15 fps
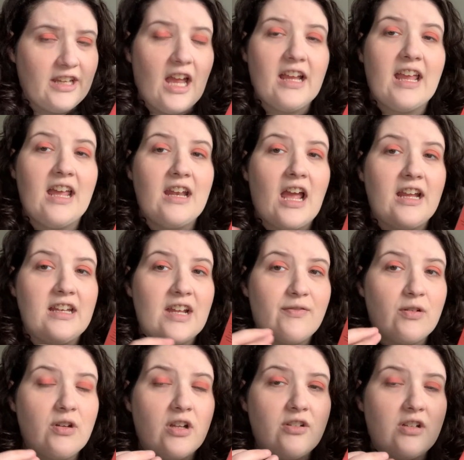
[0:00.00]
Again, I
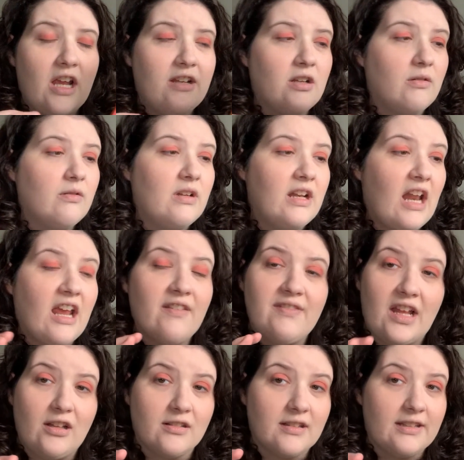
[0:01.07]
have
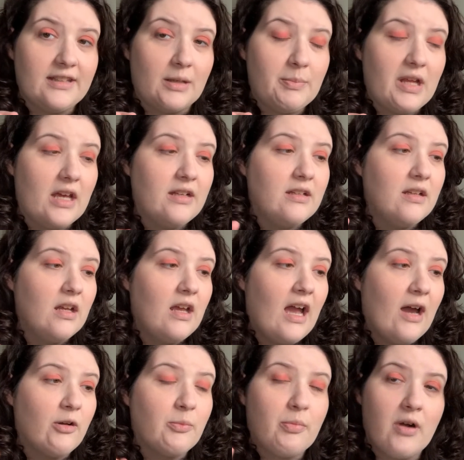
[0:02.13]
not looked this up yet, how
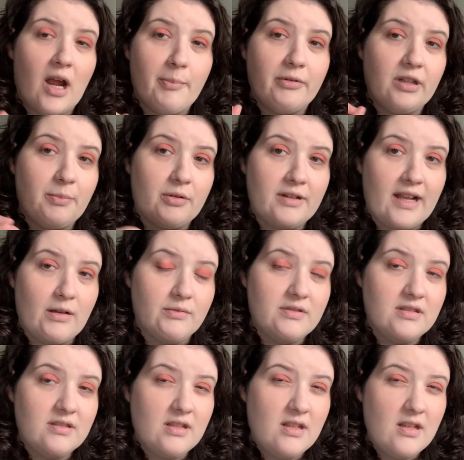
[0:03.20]
to properly
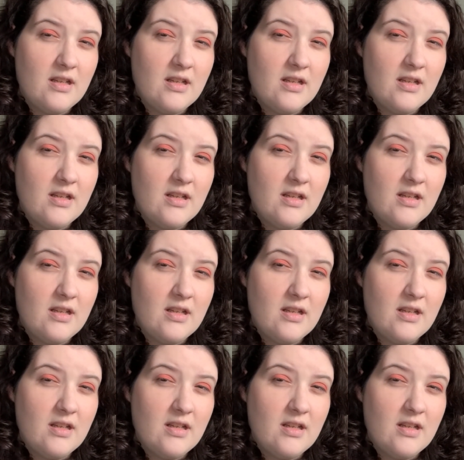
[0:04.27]
pronounce